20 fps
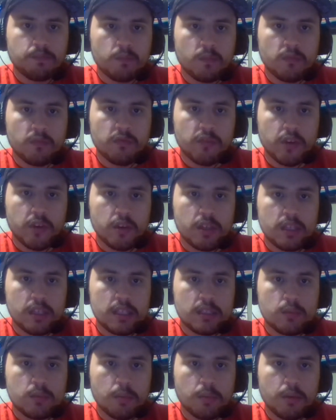
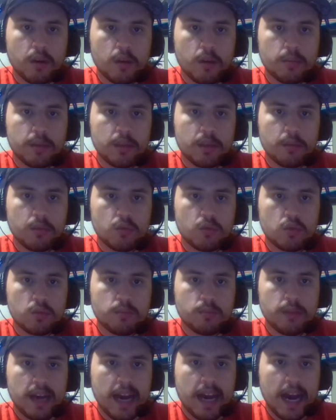Viernes will probably be the
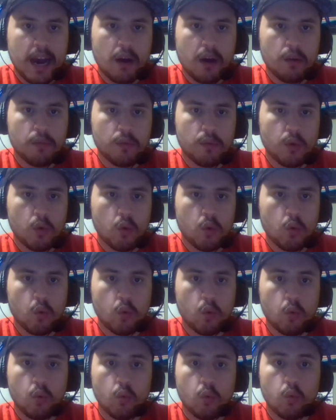most
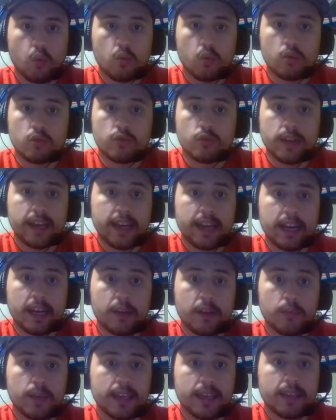powerful dragon
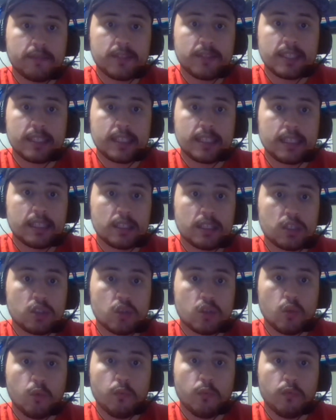guard we've seen
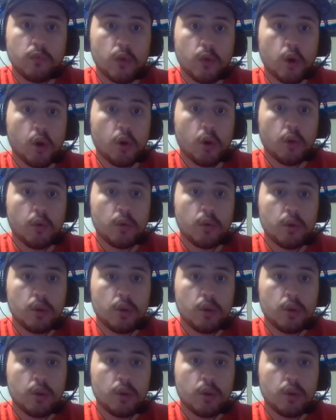so far.